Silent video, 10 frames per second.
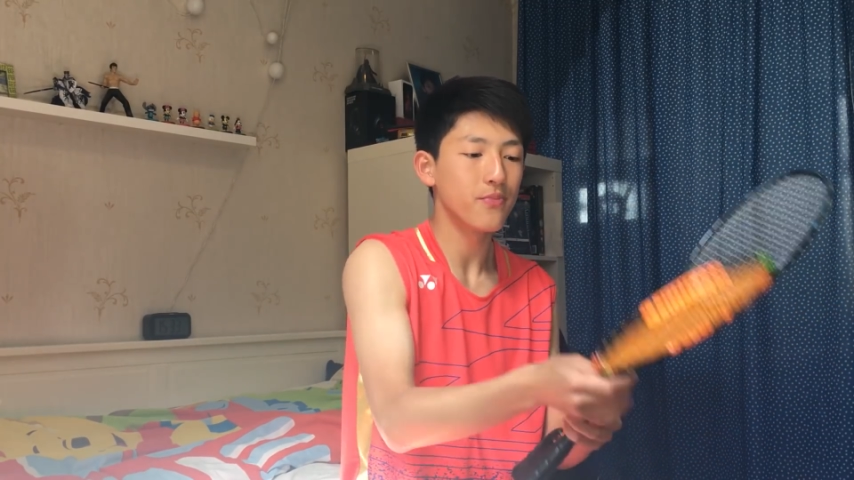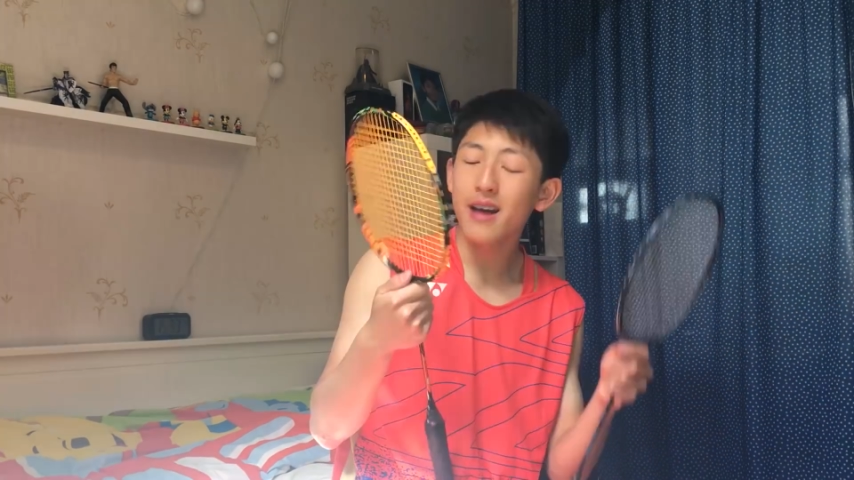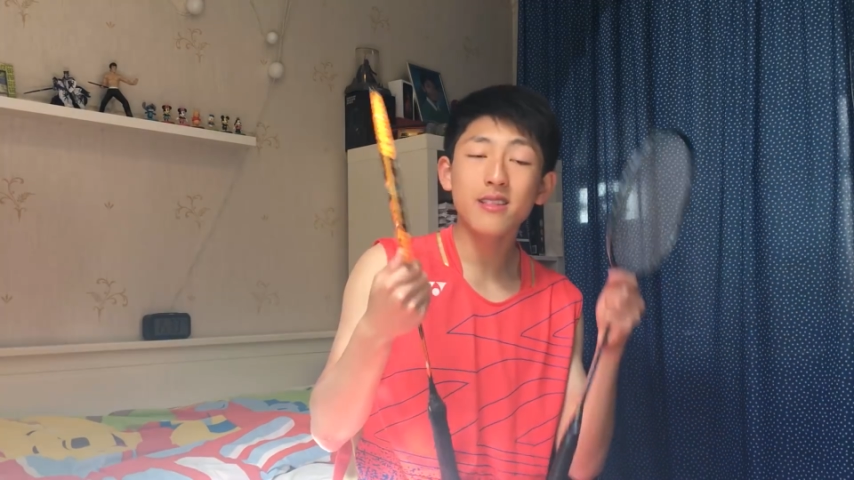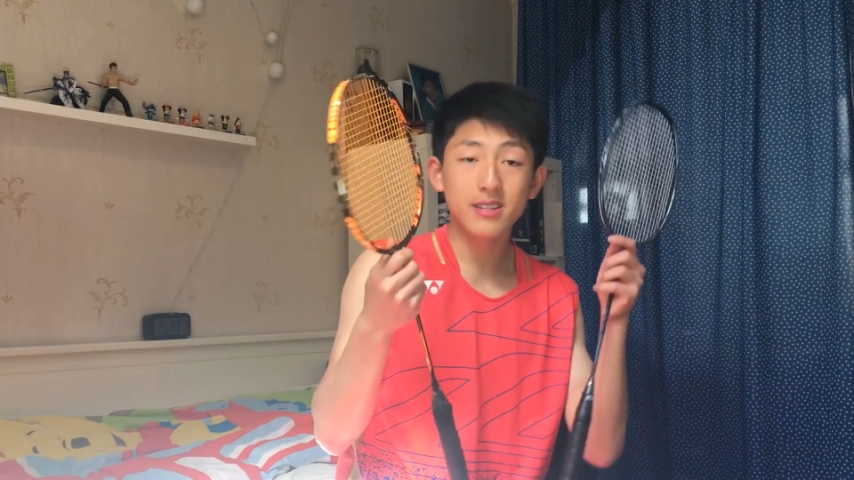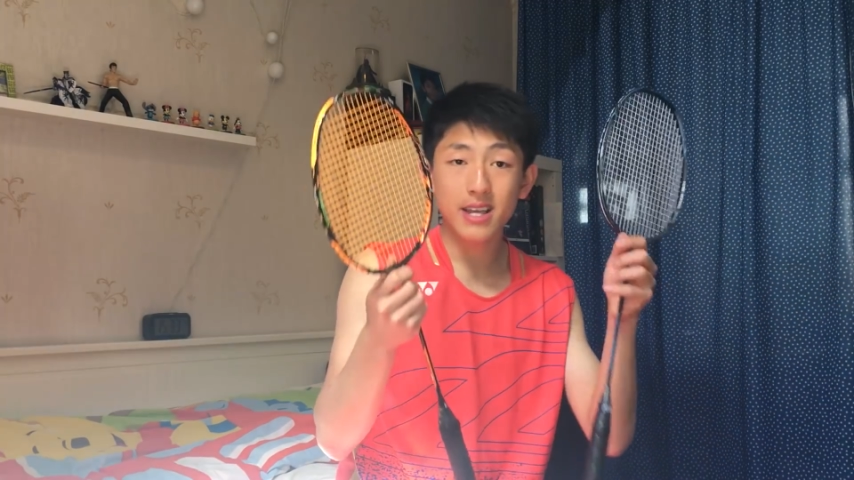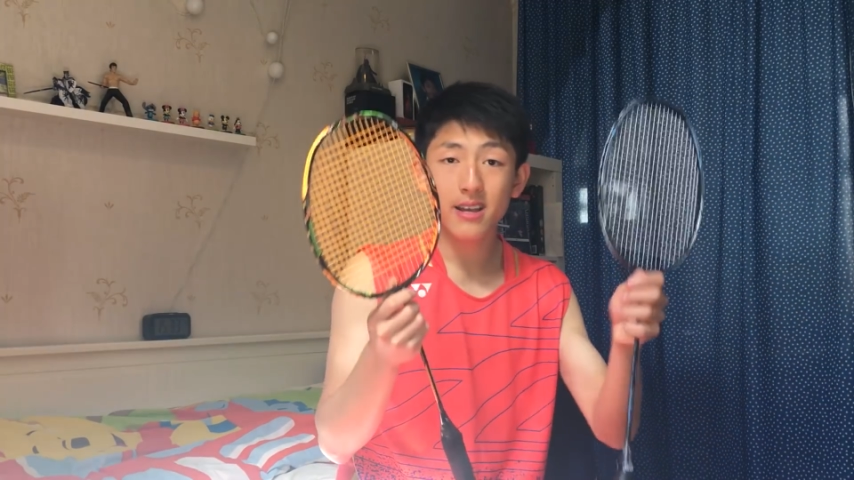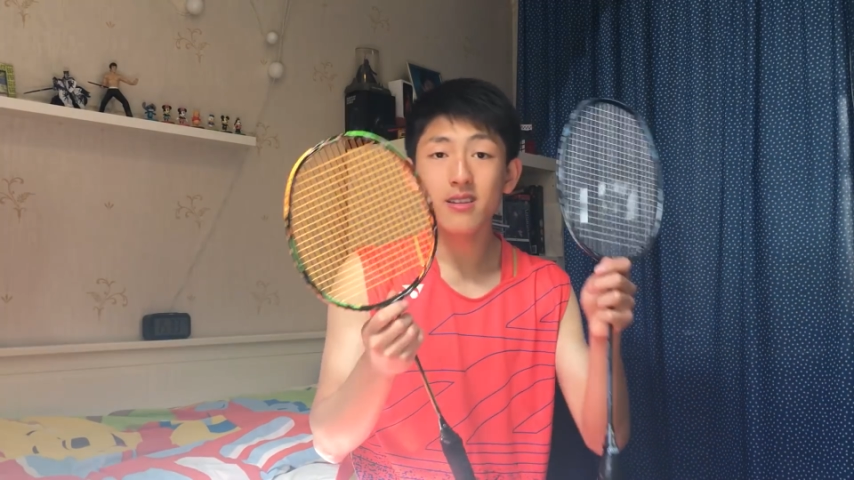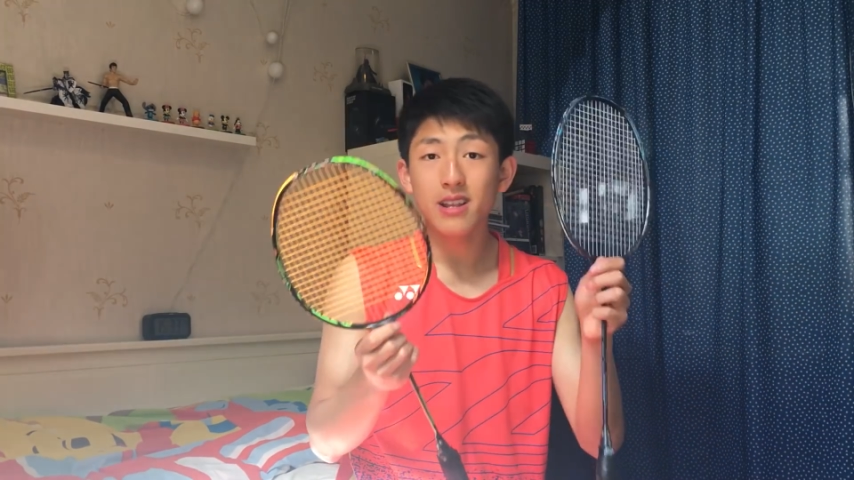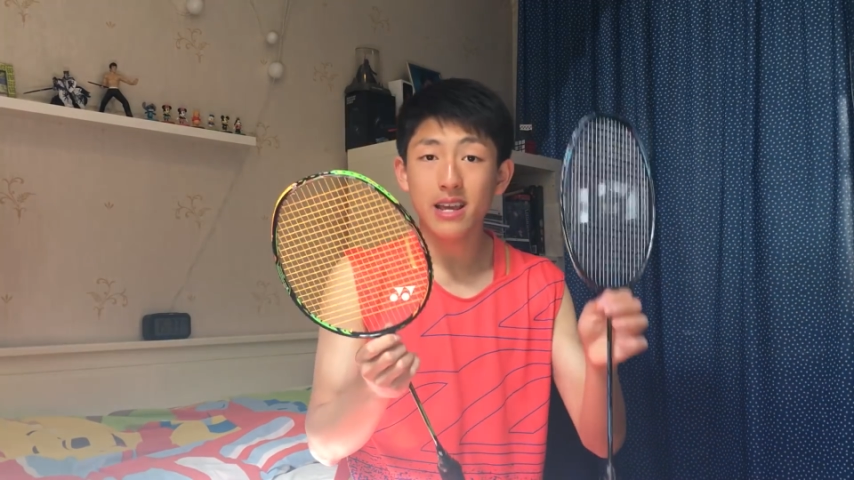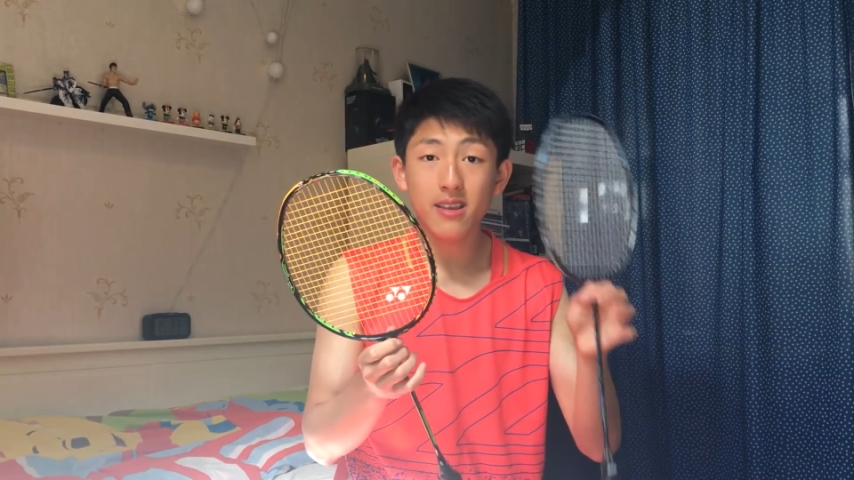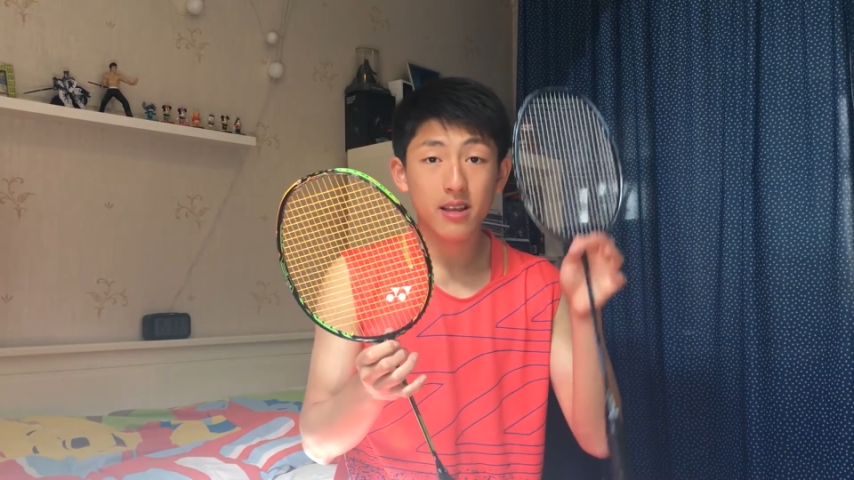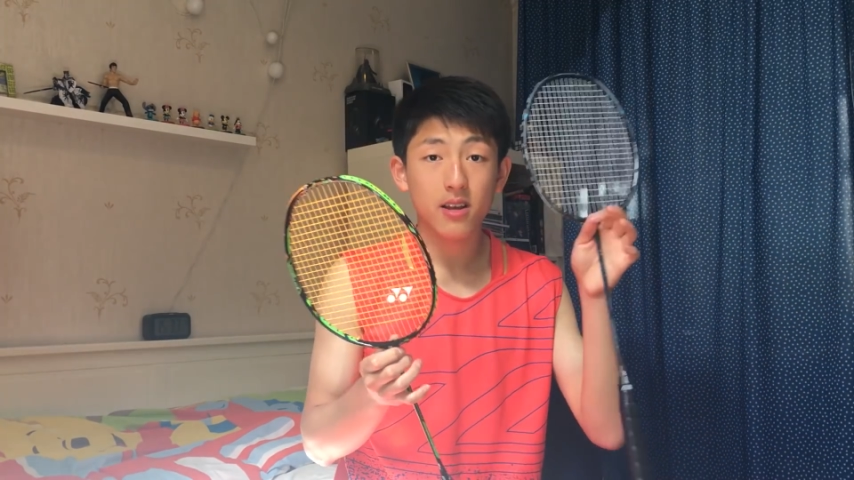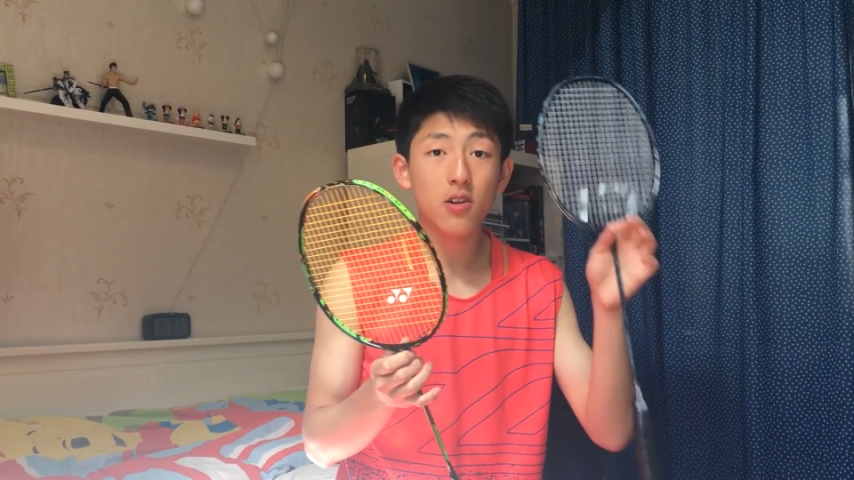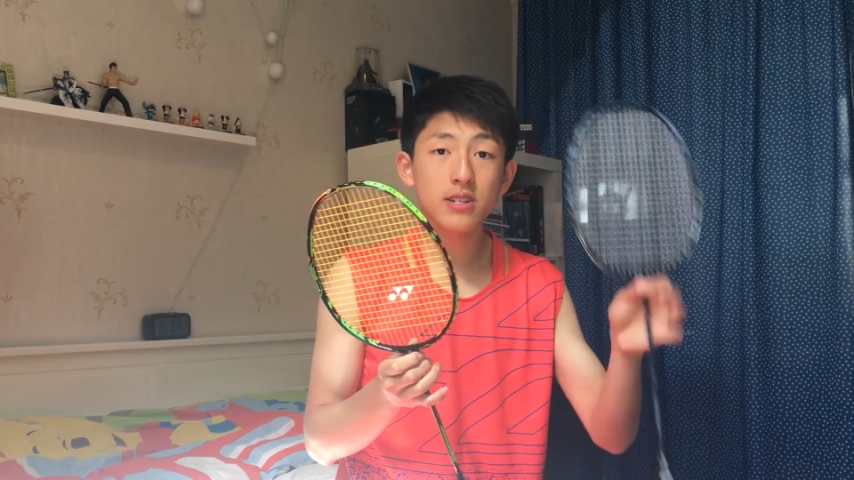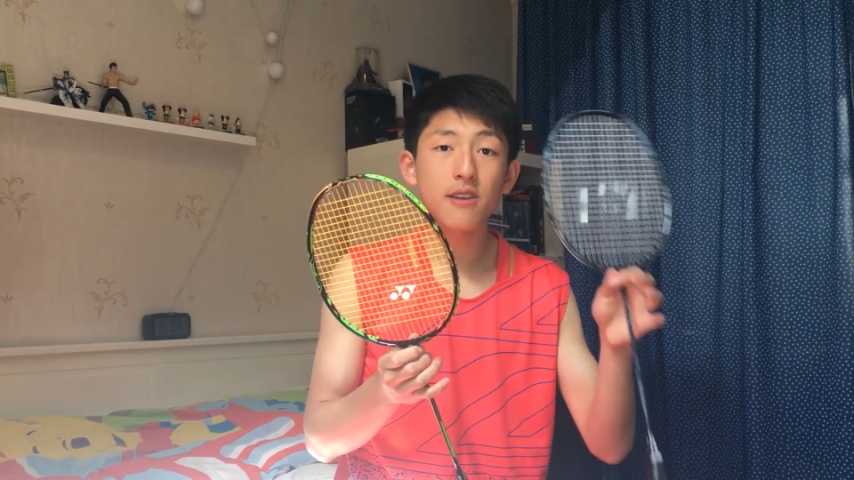And secondly, the
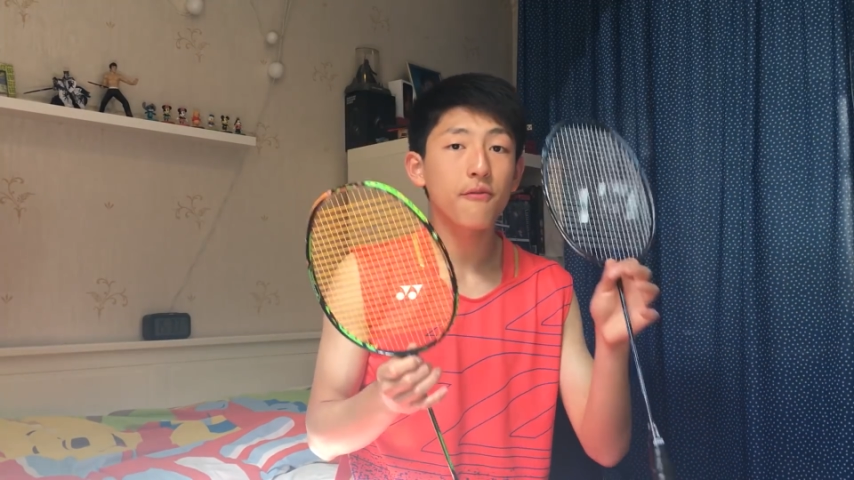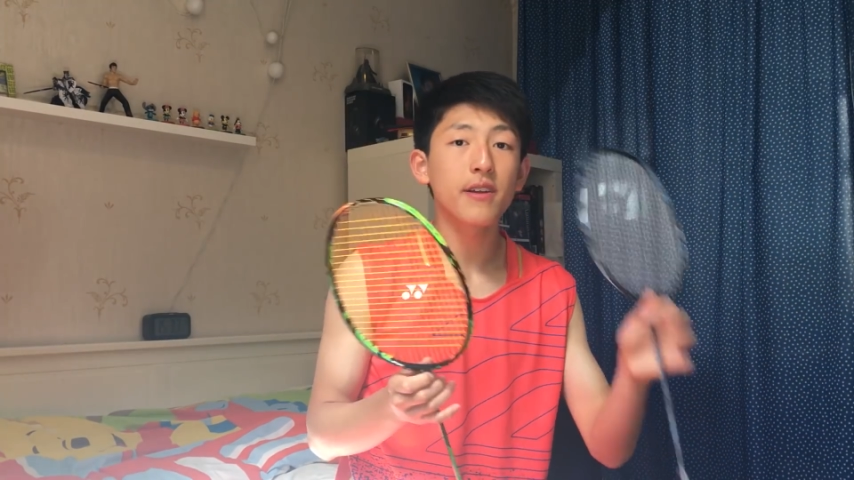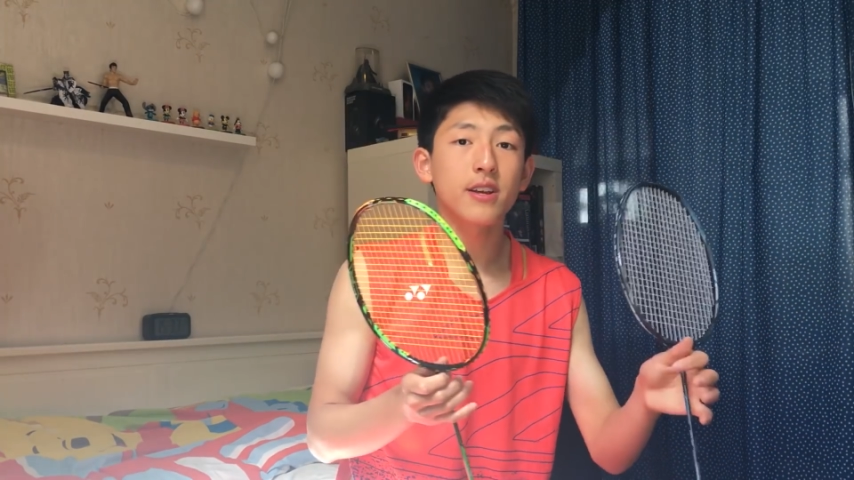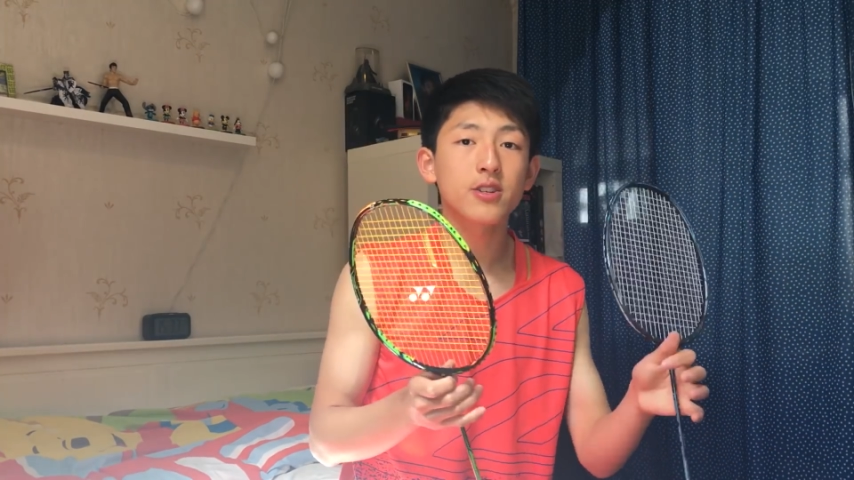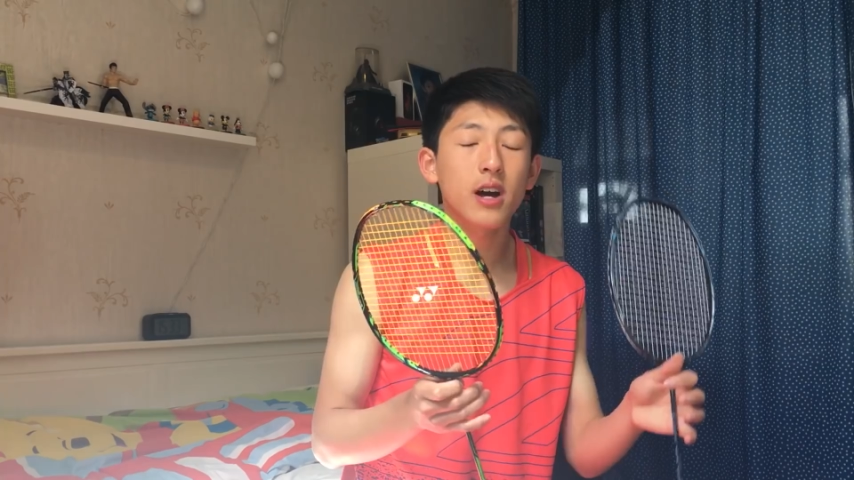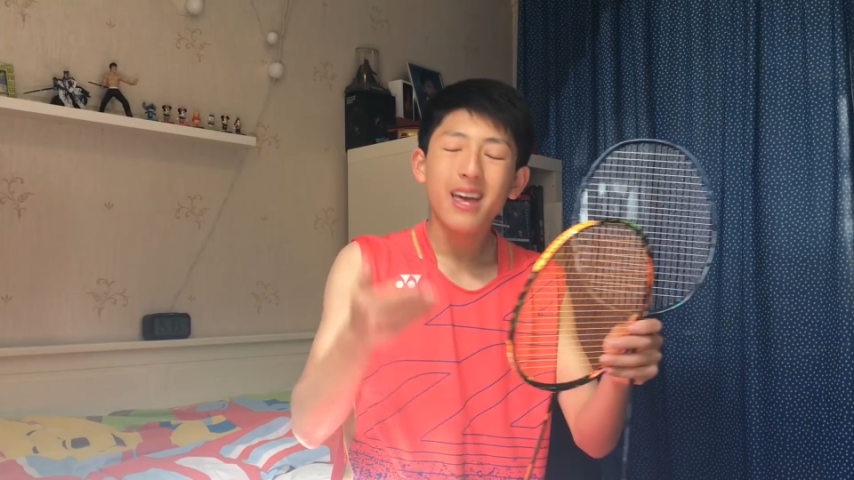glossy finish,